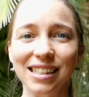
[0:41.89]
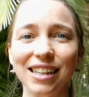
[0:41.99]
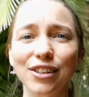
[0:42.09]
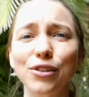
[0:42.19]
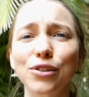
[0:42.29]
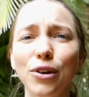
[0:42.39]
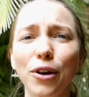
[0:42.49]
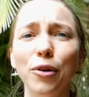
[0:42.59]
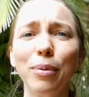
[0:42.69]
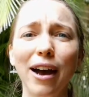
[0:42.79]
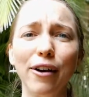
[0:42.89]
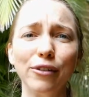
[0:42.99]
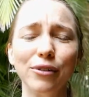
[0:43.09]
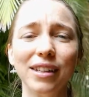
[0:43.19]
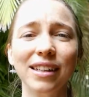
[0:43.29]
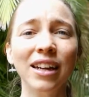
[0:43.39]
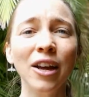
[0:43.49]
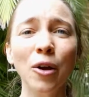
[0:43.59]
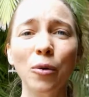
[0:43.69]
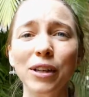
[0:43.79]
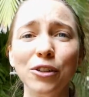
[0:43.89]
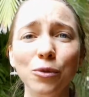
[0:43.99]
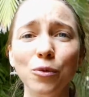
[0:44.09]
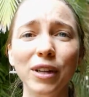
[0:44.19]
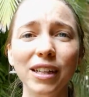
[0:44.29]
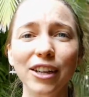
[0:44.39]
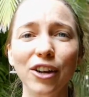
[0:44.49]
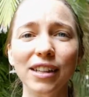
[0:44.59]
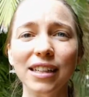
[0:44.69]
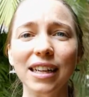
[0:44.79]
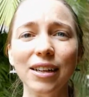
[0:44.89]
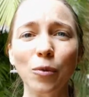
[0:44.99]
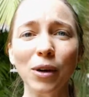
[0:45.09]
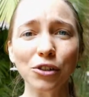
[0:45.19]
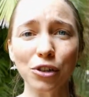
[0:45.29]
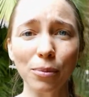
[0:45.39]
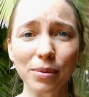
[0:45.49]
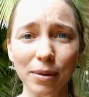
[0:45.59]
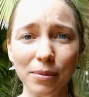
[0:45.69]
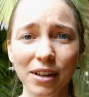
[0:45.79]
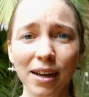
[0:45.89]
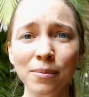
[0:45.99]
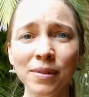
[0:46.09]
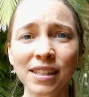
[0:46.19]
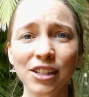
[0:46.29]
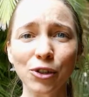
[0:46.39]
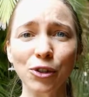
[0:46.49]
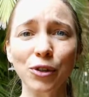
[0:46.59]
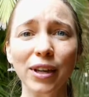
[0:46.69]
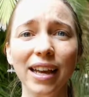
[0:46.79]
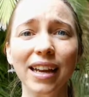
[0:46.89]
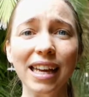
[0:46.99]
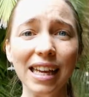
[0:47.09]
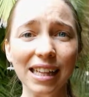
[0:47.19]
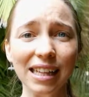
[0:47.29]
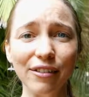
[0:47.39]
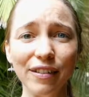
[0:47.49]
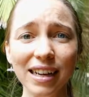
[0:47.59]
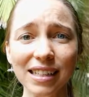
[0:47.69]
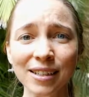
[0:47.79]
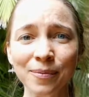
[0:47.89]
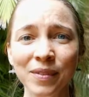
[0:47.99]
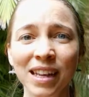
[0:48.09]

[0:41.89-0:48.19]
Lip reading: They are so powerful that we really only need one drop sometimes to get a healing effect.